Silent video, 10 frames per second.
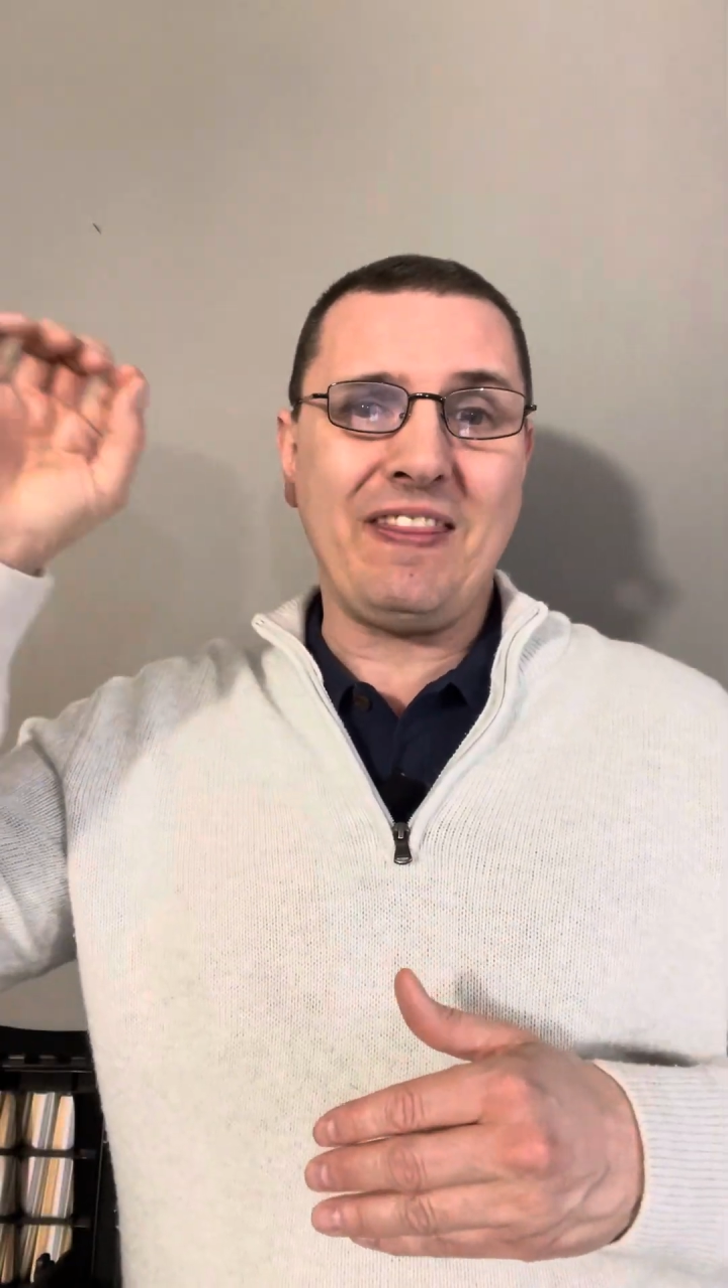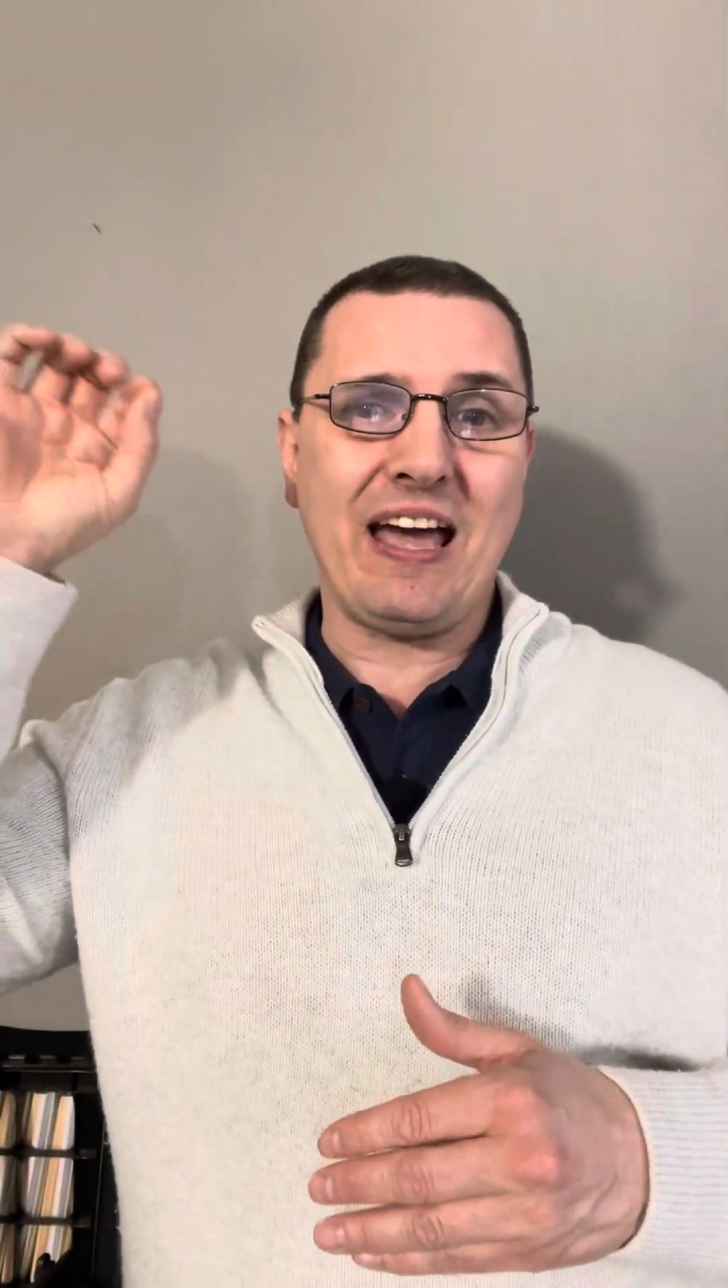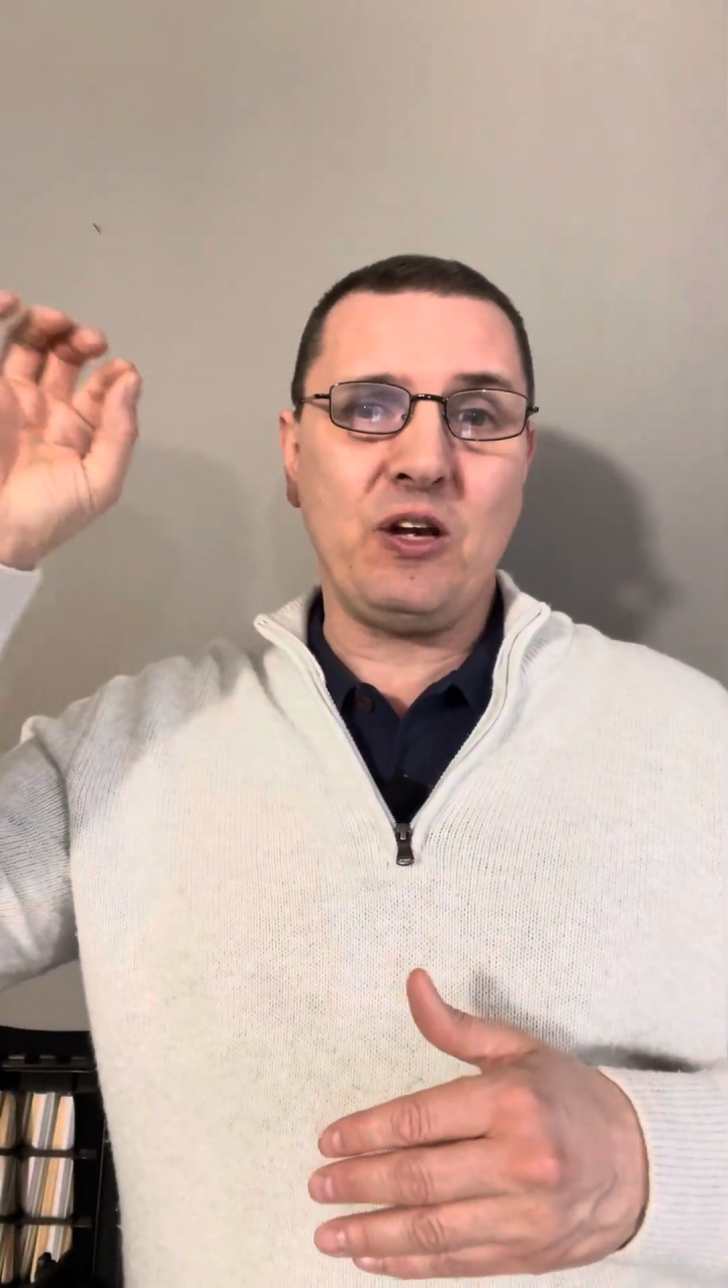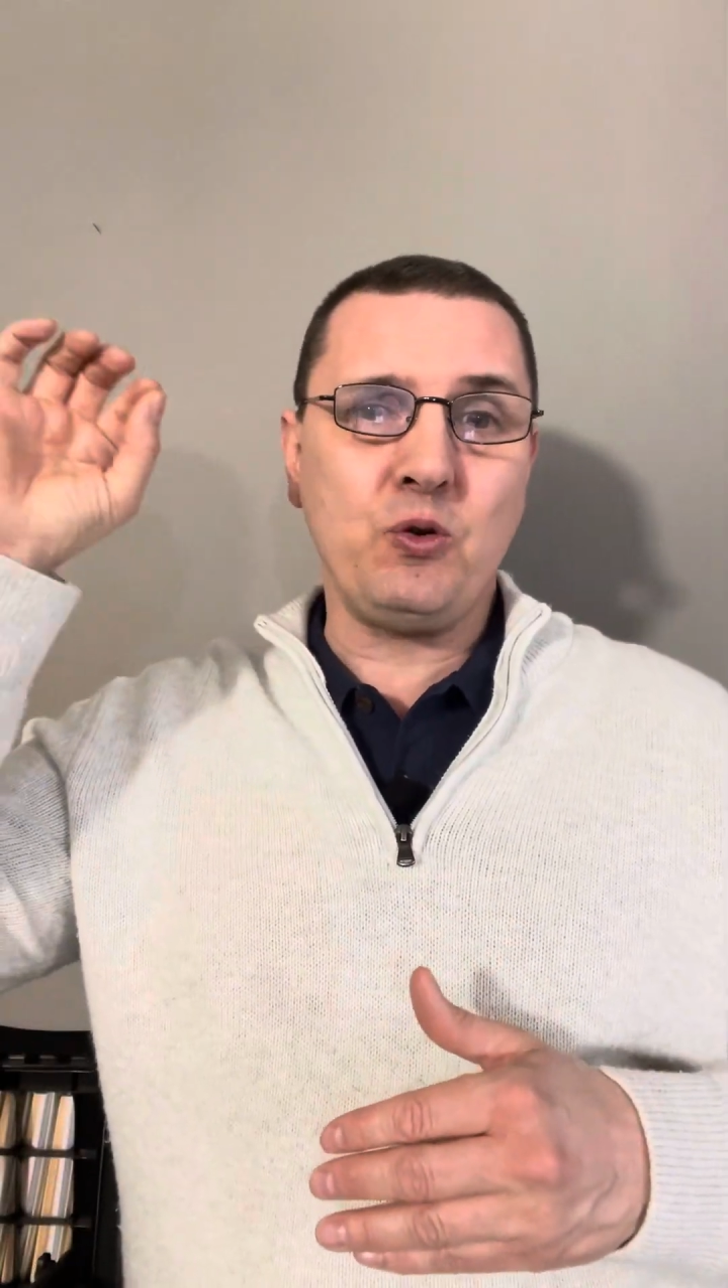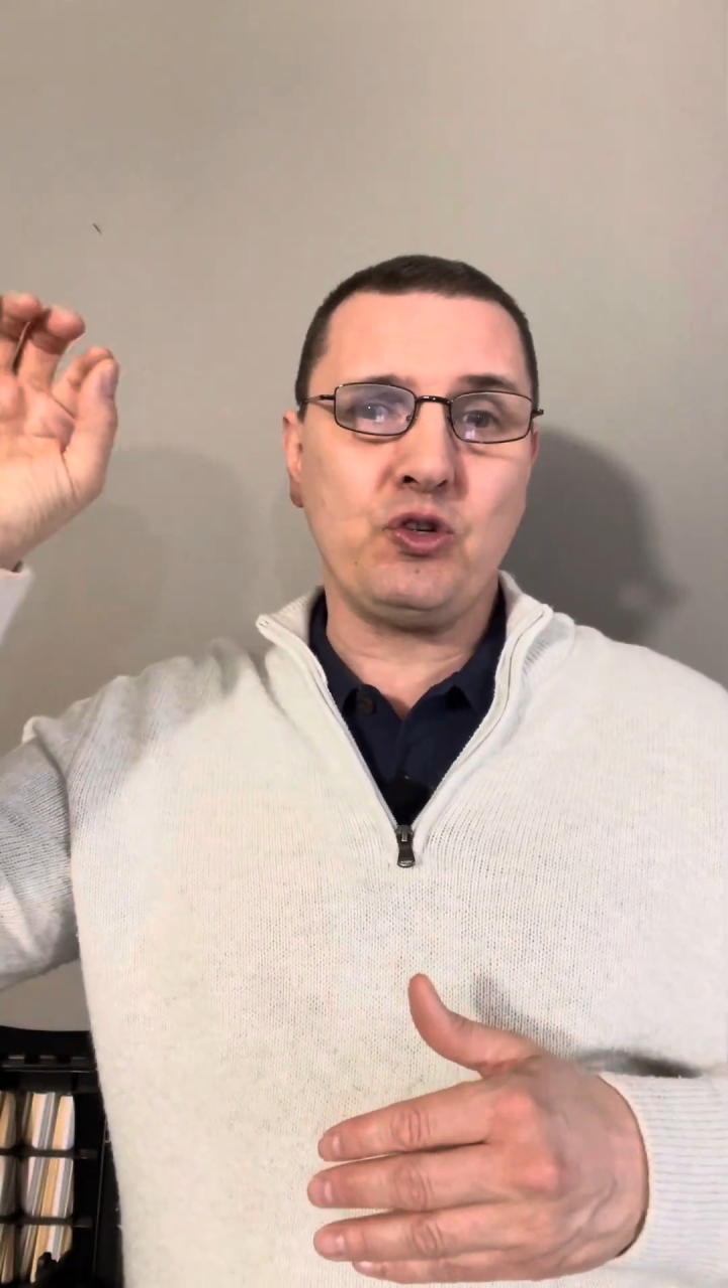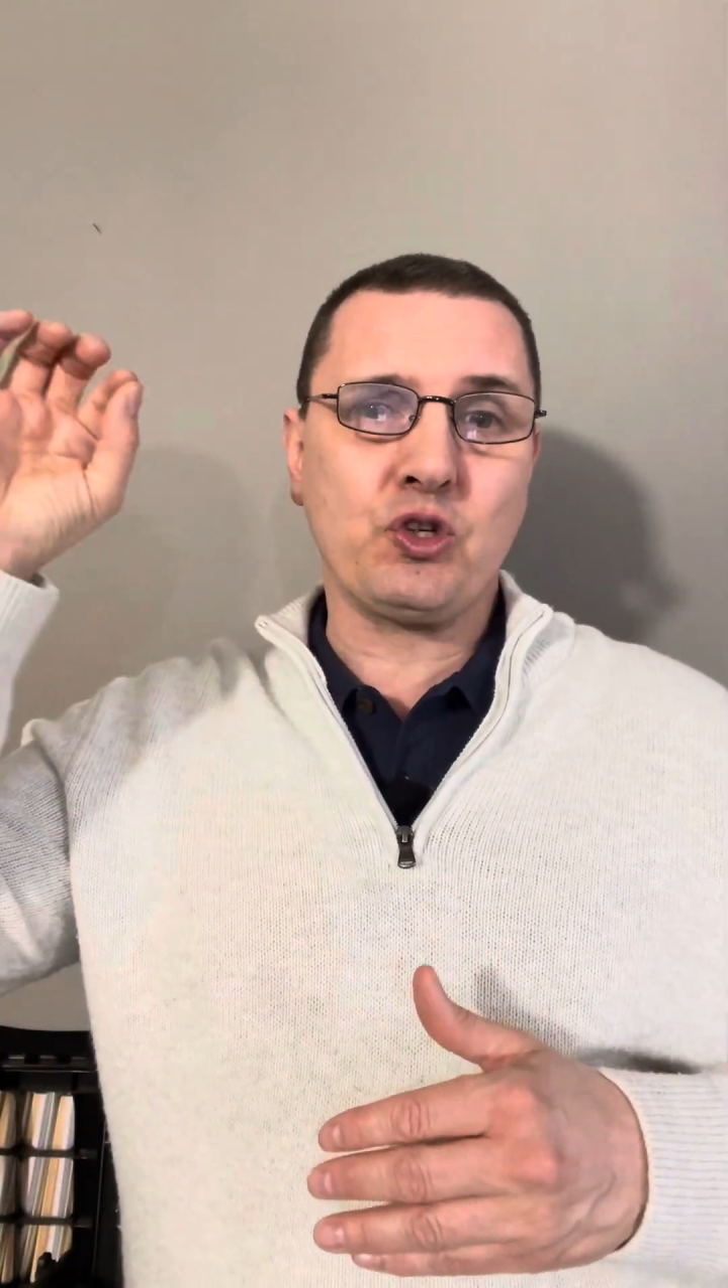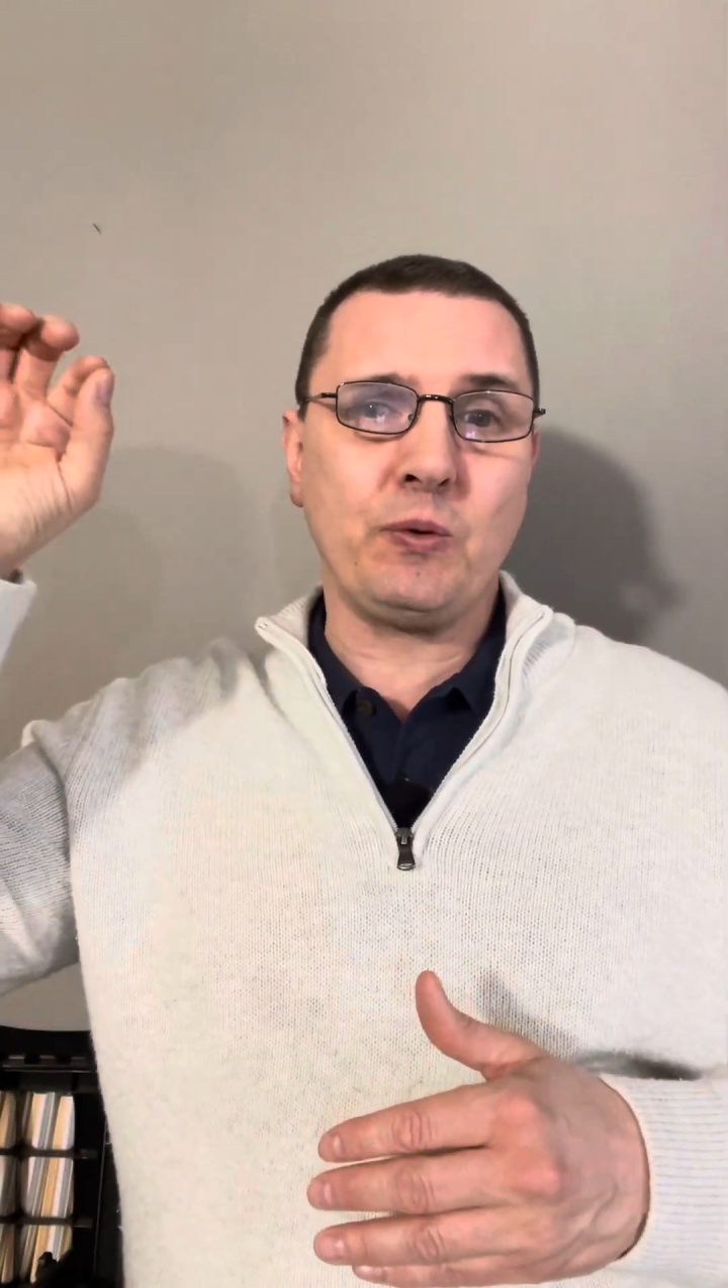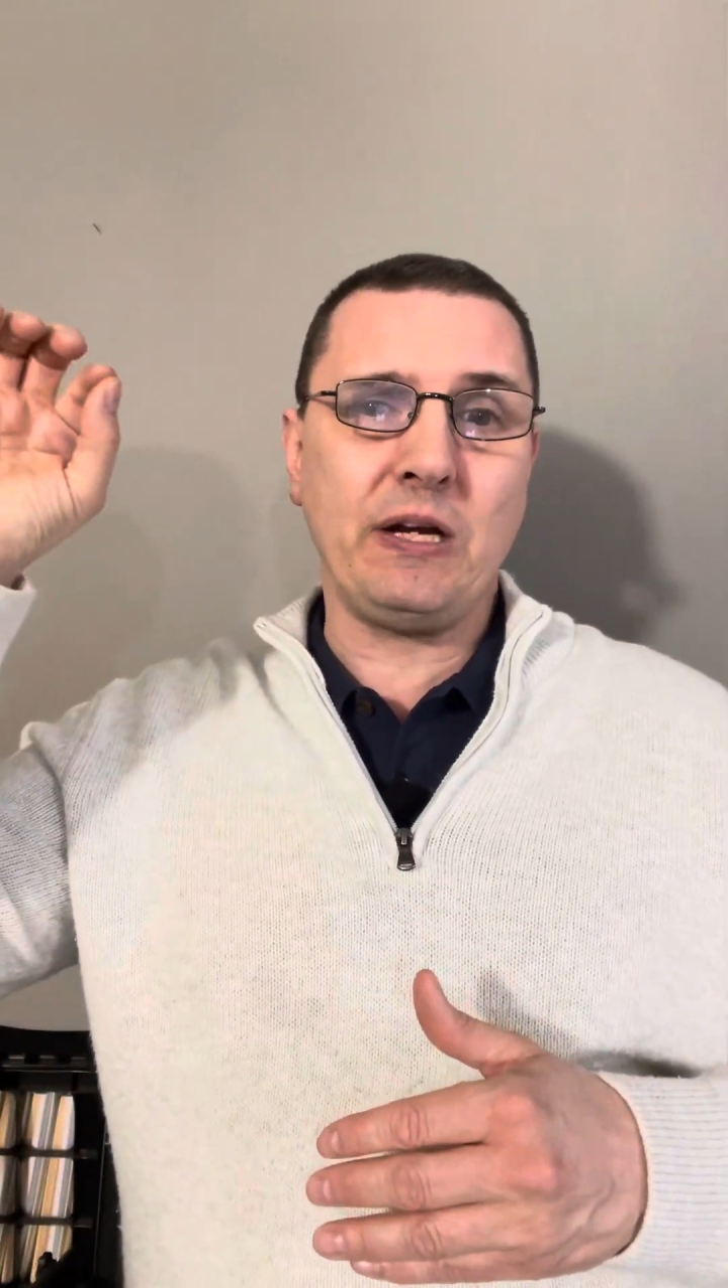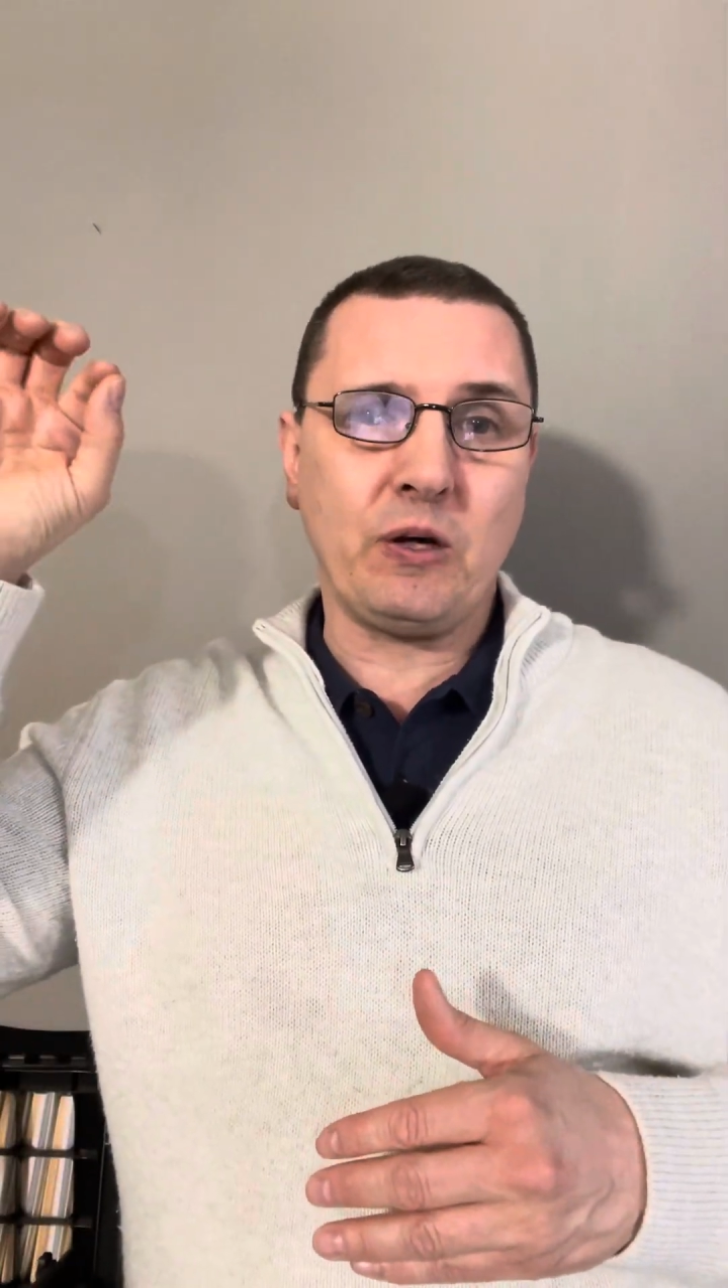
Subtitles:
that new screening